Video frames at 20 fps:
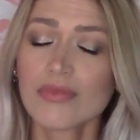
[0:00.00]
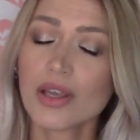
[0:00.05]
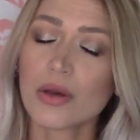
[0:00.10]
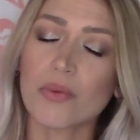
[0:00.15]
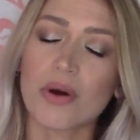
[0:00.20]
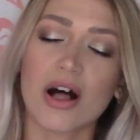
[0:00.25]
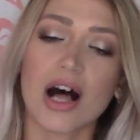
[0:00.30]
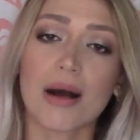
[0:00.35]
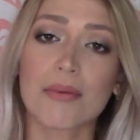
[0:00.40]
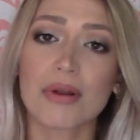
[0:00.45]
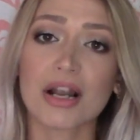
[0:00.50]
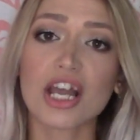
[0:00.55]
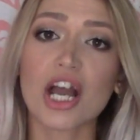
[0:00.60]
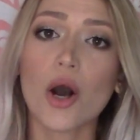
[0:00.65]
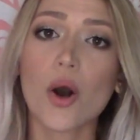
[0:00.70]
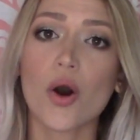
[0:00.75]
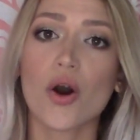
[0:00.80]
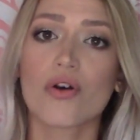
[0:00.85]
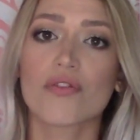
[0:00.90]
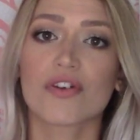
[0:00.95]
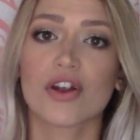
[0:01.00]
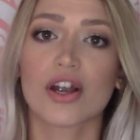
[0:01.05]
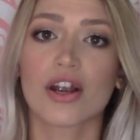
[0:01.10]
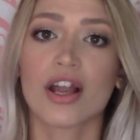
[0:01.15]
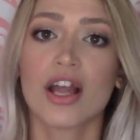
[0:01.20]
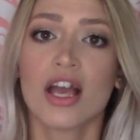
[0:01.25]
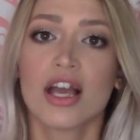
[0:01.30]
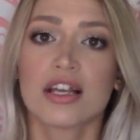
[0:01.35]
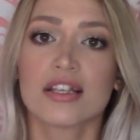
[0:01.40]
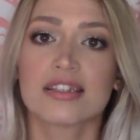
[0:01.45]
Well, I'm going to go
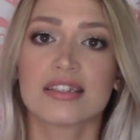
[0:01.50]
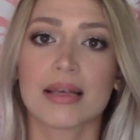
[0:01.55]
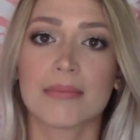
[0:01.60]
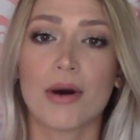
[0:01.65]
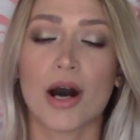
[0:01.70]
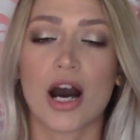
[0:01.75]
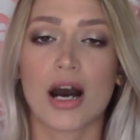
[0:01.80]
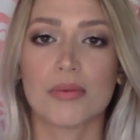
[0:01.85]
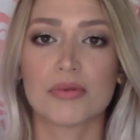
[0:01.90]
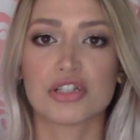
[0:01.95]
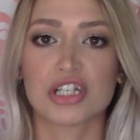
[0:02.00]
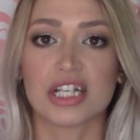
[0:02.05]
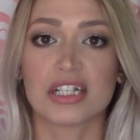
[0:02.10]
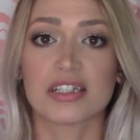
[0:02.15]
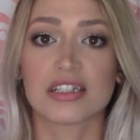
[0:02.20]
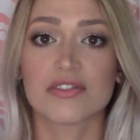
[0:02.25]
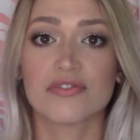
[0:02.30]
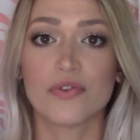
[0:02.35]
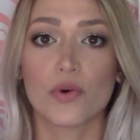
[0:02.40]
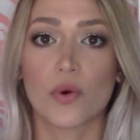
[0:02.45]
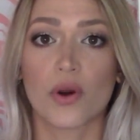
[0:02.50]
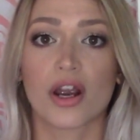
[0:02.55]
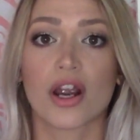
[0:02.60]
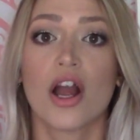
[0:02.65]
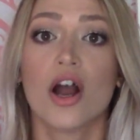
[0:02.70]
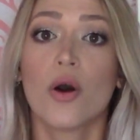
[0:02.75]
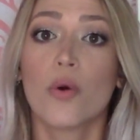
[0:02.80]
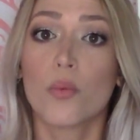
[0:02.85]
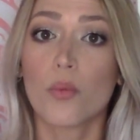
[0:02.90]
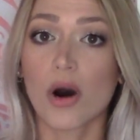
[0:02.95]
over some options
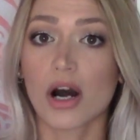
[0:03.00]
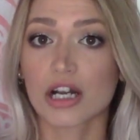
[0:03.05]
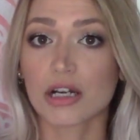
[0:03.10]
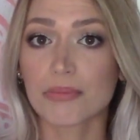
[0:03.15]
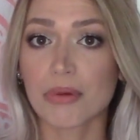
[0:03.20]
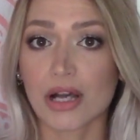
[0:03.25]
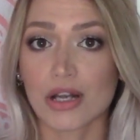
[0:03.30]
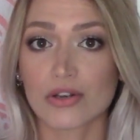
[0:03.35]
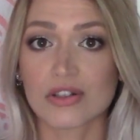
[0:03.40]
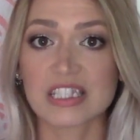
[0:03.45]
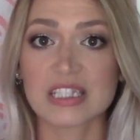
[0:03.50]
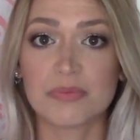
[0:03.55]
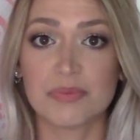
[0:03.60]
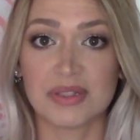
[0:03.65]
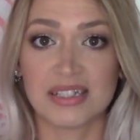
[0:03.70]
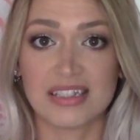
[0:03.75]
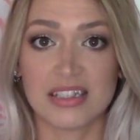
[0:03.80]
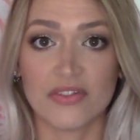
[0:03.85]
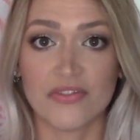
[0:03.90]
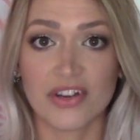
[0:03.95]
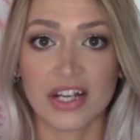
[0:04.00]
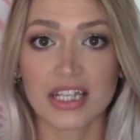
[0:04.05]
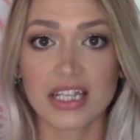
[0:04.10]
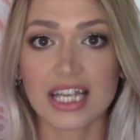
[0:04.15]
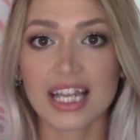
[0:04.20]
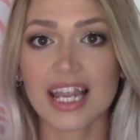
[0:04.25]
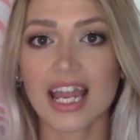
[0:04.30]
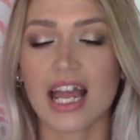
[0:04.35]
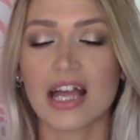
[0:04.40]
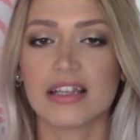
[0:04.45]
for water bottles
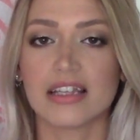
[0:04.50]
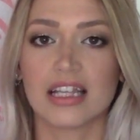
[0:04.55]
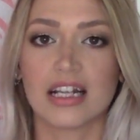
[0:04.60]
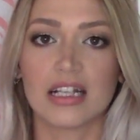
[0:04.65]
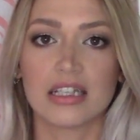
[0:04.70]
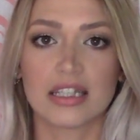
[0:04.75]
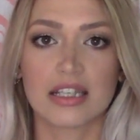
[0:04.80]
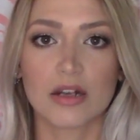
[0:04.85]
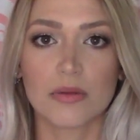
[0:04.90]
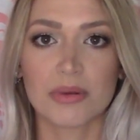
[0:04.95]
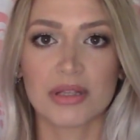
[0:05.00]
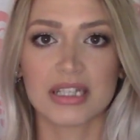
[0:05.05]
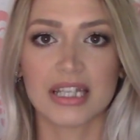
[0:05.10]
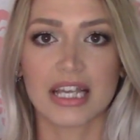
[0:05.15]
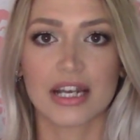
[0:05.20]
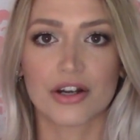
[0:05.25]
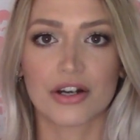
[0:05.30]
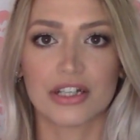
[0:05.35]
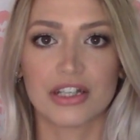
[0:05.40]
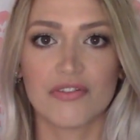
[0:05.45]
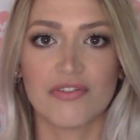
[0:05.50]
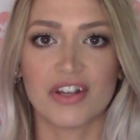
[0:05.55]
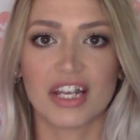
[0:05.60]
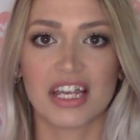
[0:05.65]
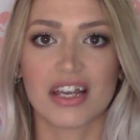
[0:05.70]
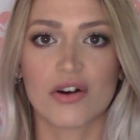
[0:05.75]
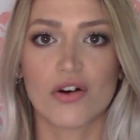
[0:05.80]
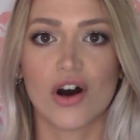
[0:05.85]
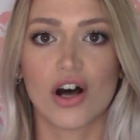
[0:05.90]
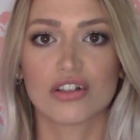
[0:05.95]
specifically, and then a little bit later in the
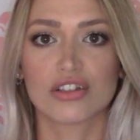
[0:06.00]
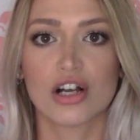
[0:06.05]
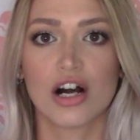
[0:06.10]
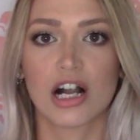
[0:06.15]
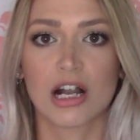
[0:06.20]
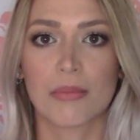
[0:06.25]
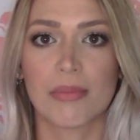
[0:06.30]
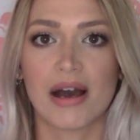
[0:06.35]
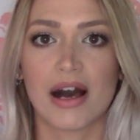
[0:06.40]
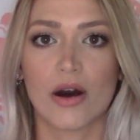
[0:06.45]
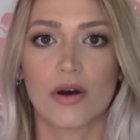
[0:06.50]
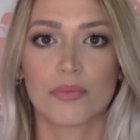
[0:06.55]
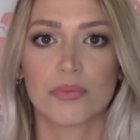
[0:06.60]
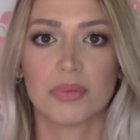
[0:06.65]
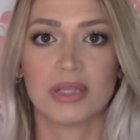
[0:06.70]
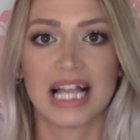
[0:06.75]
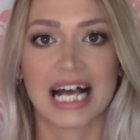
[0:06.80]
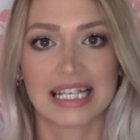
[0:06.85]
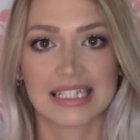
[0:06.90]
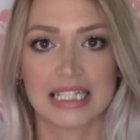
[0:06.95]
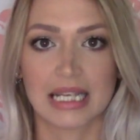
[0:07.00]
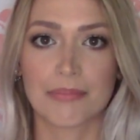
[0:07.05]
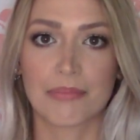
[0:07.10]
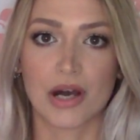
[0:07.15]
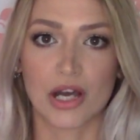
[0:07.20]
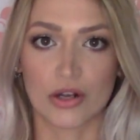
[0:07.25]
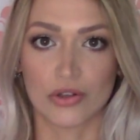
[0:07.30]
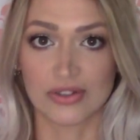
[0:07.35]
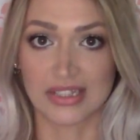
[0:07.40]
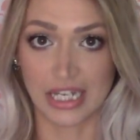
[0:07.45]
video I'll talk about plastic
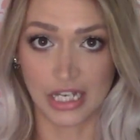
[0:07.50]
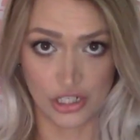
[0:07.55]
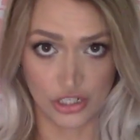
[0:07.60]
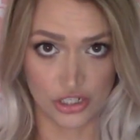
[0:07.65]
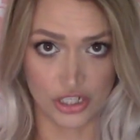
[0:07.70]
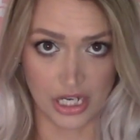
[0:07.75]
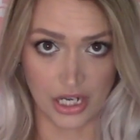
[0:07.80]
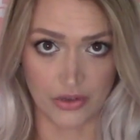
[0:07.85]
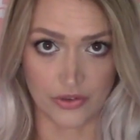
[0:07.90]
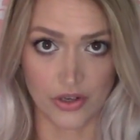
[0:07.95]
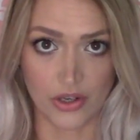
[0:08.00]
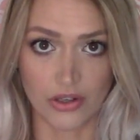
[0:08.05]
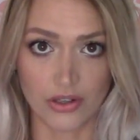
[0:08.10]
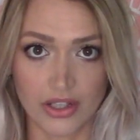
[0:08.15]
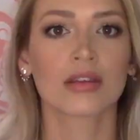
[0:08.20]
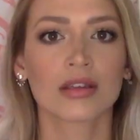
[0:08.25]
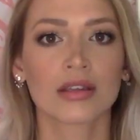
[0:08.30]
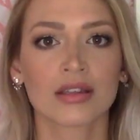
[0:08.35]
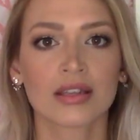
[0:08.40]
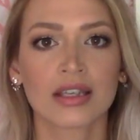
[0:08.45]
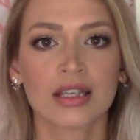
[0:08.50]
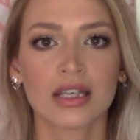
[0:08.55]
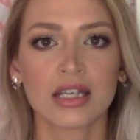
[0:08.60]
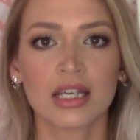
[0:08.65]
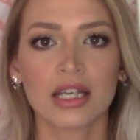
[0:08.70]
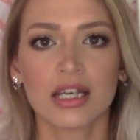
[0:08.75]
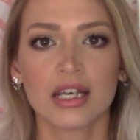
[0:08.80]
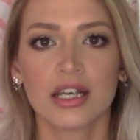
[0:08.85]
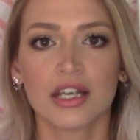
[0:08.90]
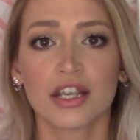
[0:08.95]
bottles in general.
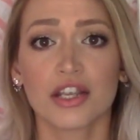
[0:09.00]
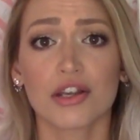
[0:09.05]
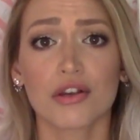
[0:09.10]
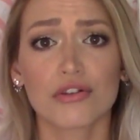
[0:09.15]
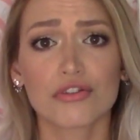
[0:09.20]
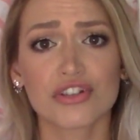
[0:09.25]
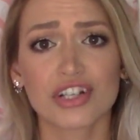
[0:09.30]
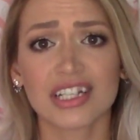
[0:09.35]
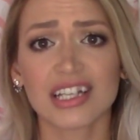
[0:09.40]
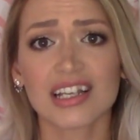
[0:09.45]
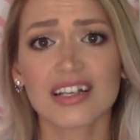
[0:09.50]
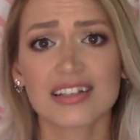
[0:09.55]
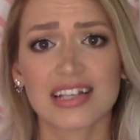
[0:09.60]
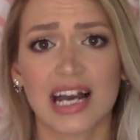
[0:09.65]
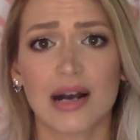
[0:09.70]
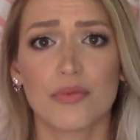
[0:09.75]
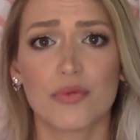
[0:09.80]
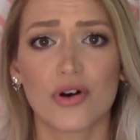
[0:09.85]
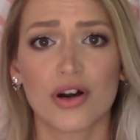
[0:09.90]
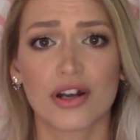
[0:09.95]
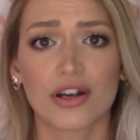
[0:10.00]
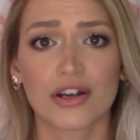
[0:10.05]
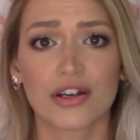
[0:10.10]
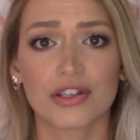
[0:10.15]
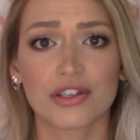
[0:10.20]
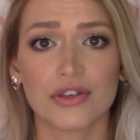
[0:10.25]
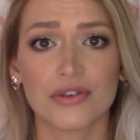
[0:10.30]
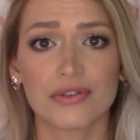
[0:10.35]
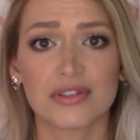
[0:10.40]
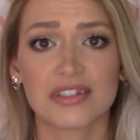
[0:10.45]
You know, drinking tap water
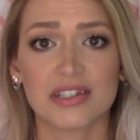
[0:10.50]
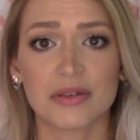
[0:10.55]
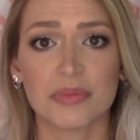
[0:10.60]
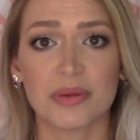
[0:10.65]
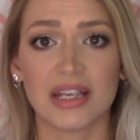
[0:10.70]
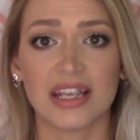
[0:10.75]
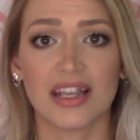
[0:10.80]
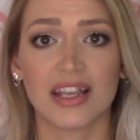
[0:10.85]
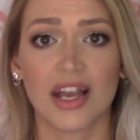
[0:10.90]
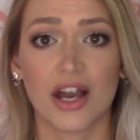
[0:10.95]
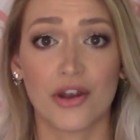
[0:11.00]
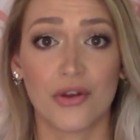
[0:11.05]
used to be